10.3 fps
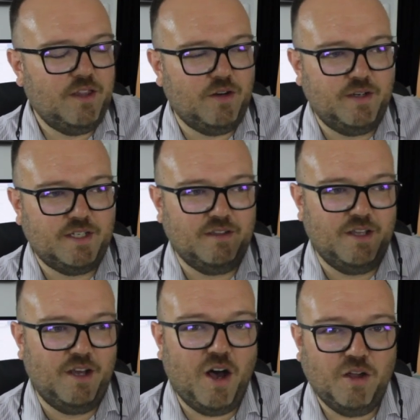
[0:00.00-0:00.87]
there isn't
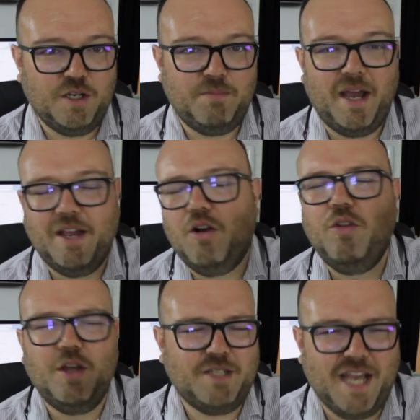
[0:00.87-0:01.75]
the holiday pay,
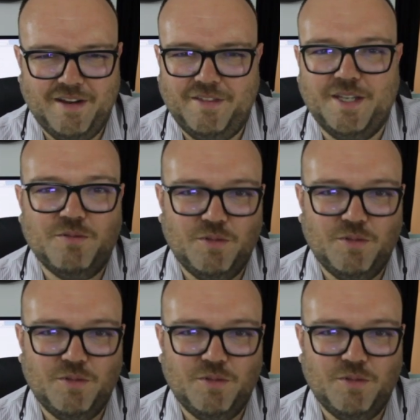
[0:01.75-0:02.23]
all those kind of things.